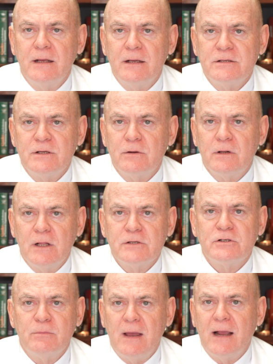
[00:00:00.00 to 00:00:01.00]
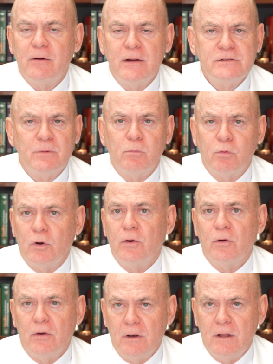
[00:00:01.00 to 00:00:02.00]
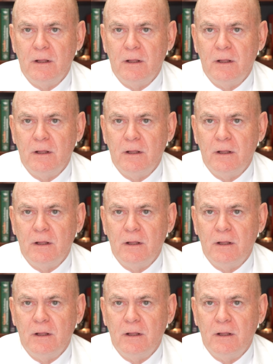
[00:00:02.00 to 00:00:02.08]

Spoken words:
So cluster migraines are brutal.